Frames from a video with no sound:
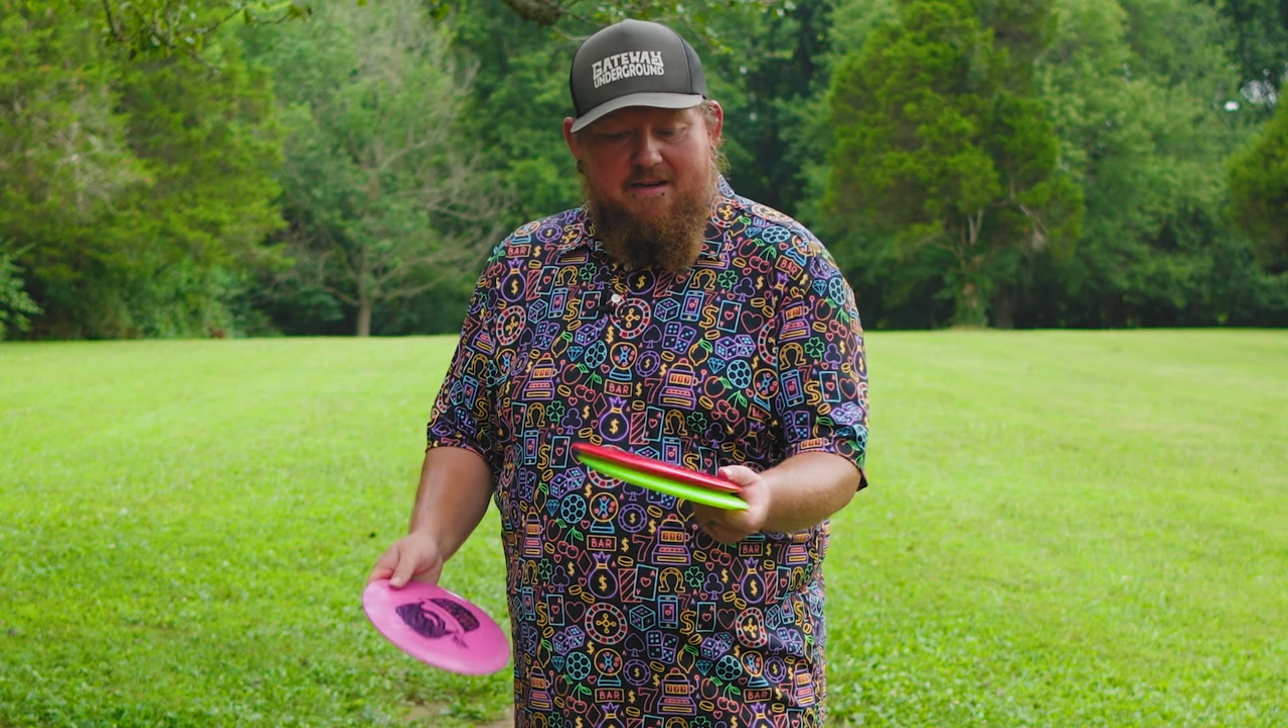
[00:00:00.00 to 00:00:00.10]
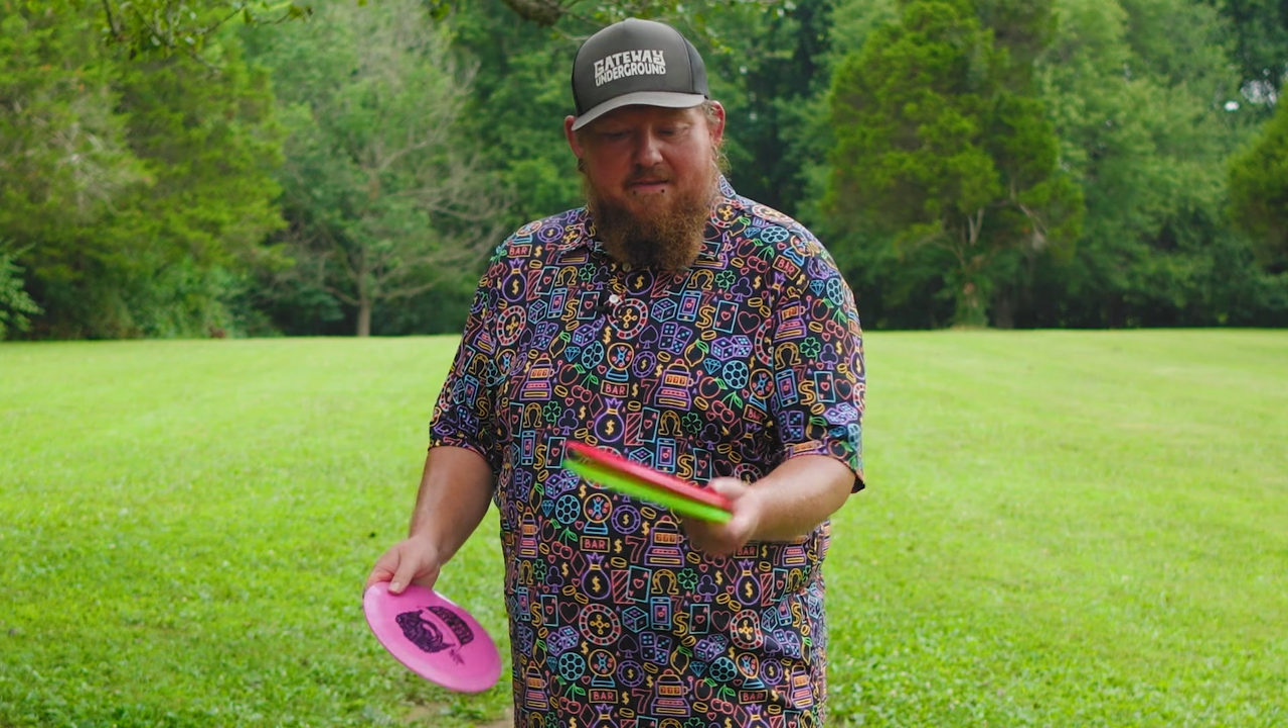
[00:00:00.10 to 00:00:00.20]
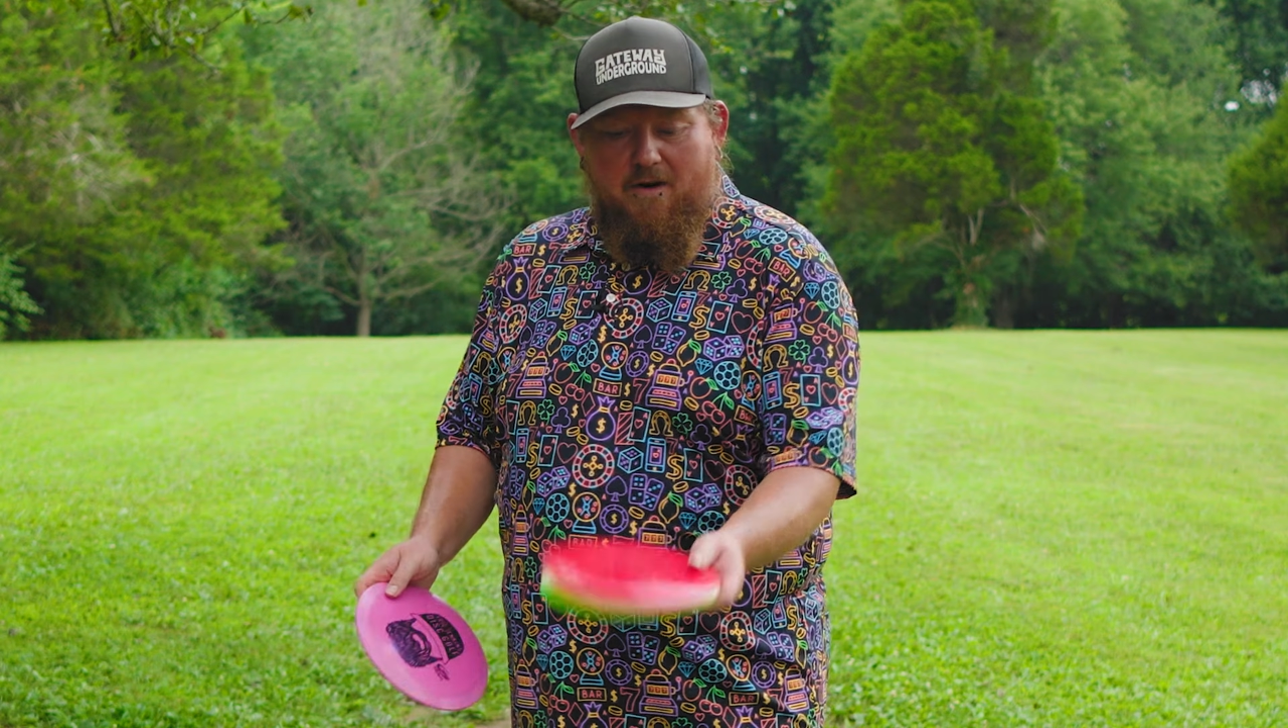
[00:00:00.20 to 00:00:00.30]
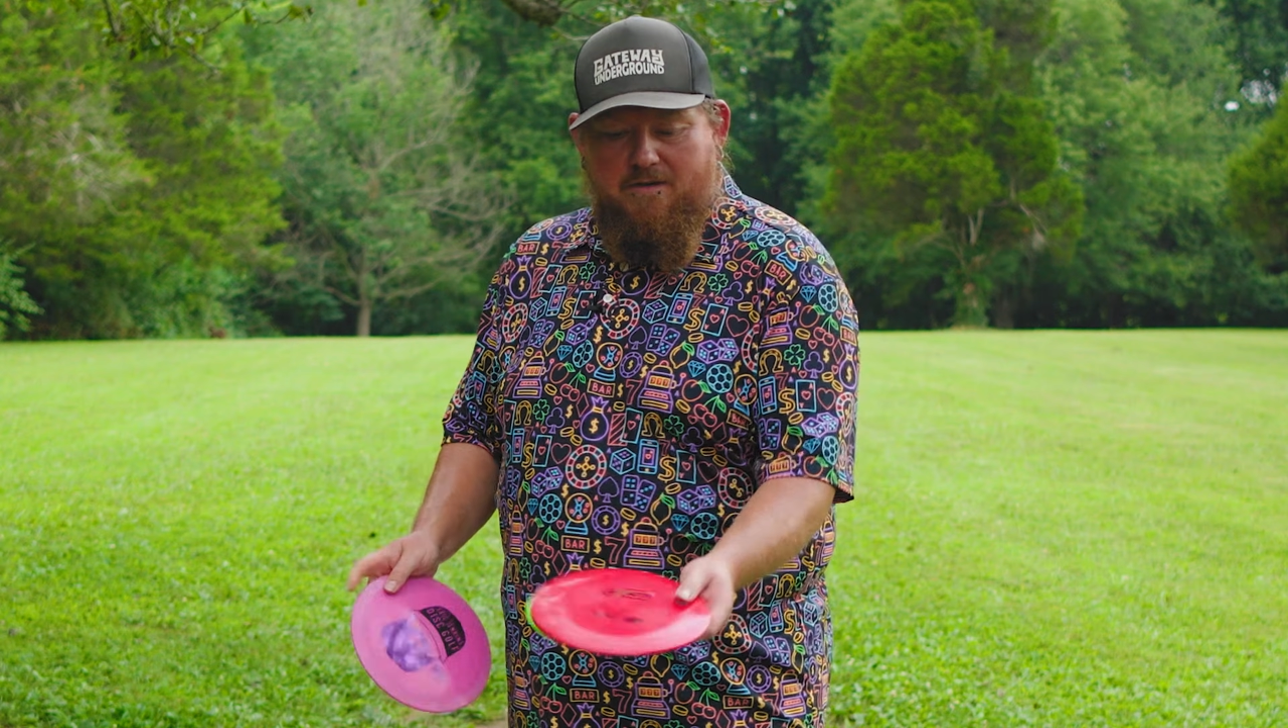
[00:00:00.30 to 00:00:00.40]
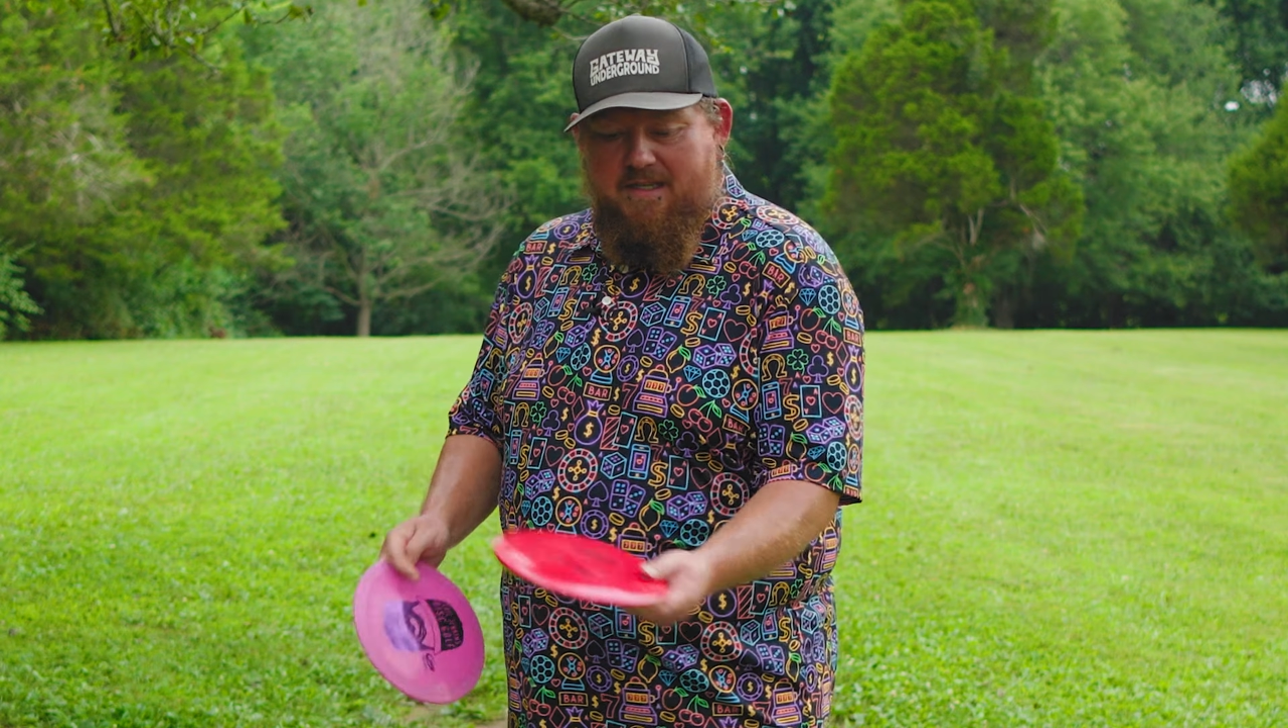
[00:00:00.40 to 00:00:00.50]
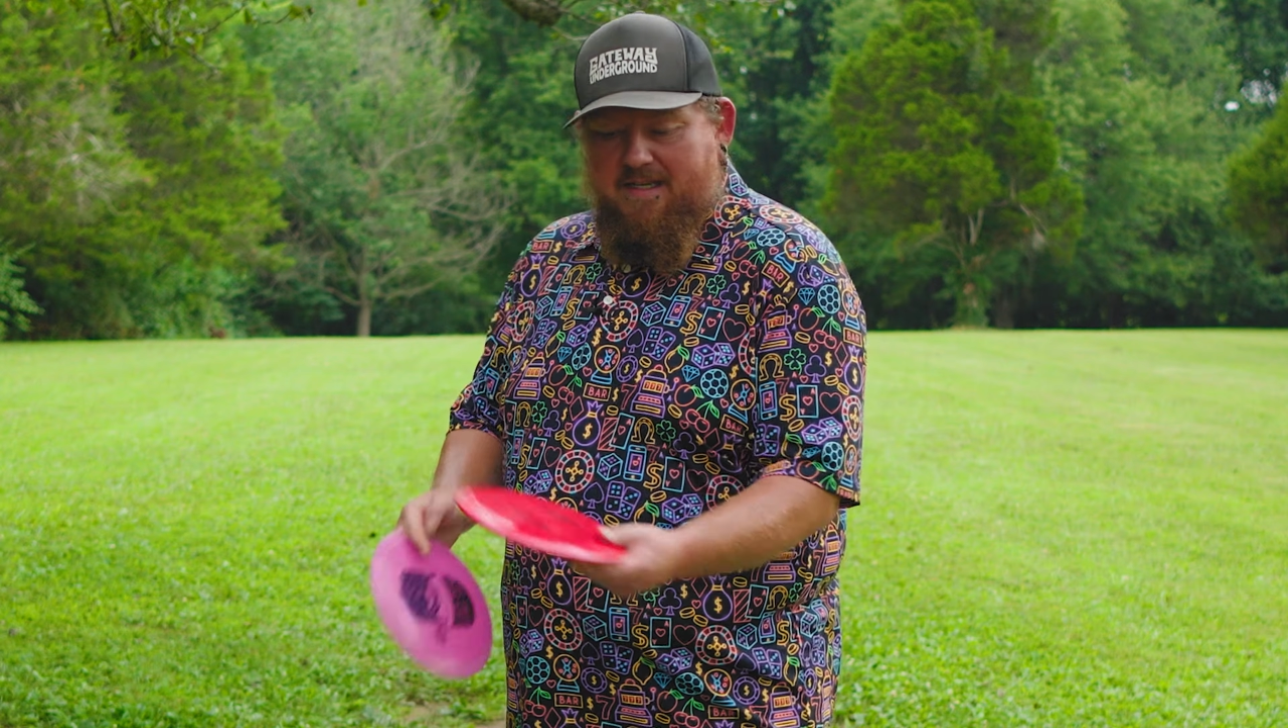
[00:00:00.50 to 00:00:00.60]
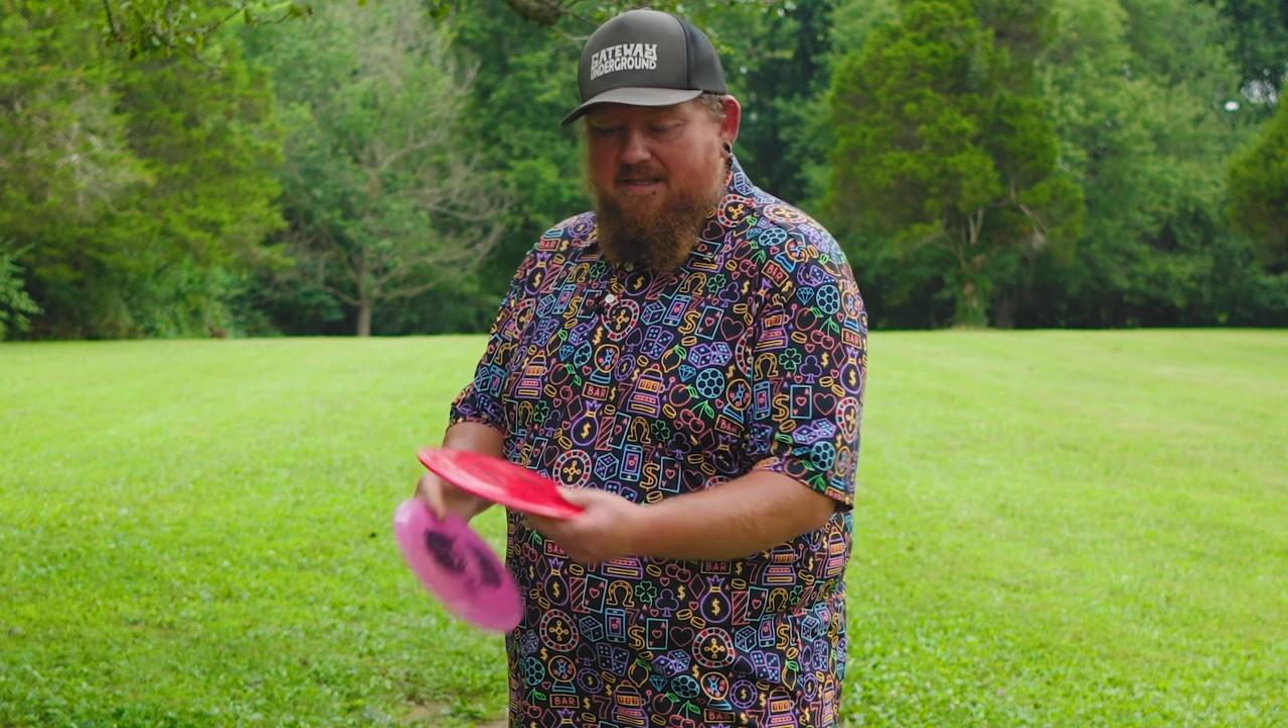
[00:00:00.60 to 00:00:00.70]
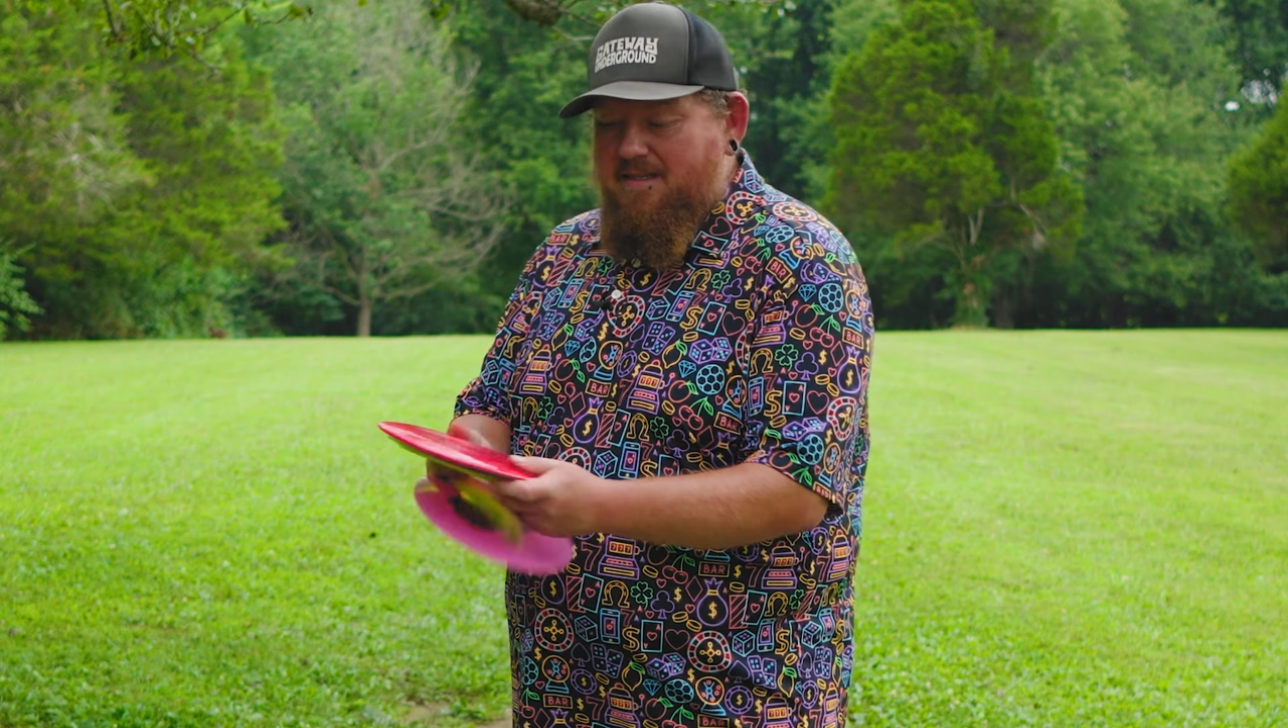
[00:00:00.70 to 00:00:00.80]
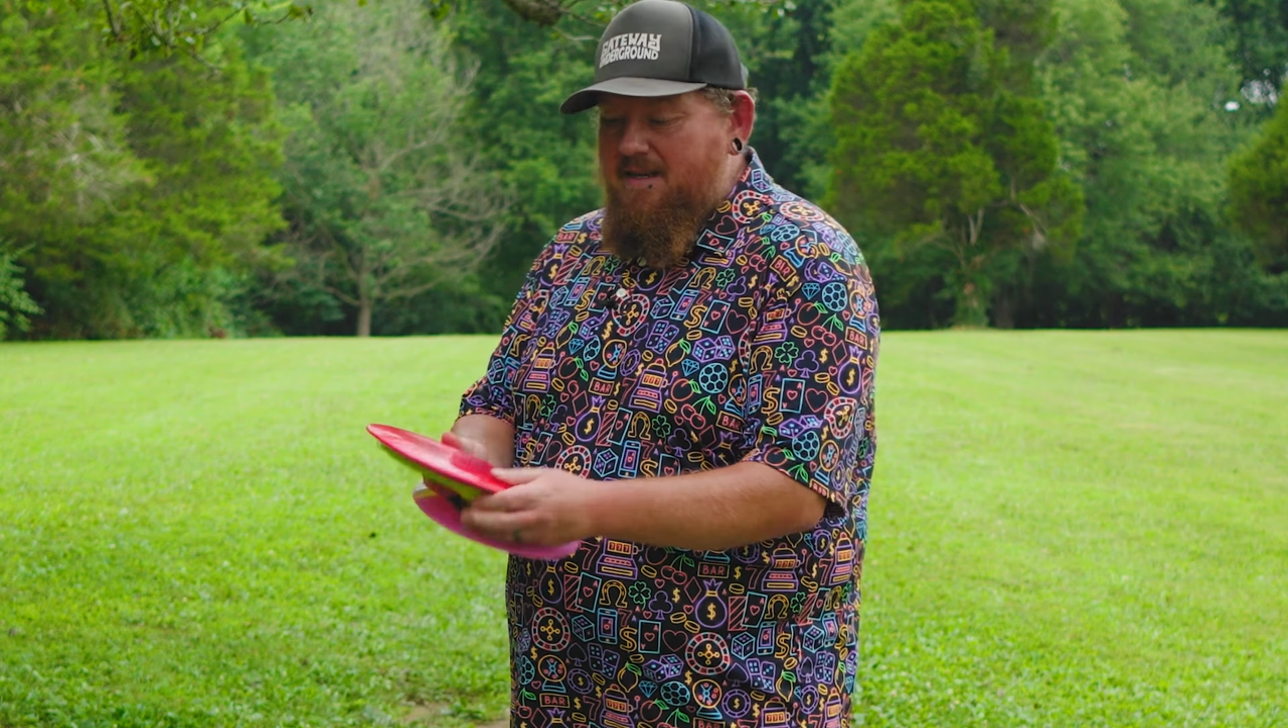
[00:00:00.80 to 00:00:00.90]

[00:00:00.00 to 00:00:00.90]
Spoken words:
versus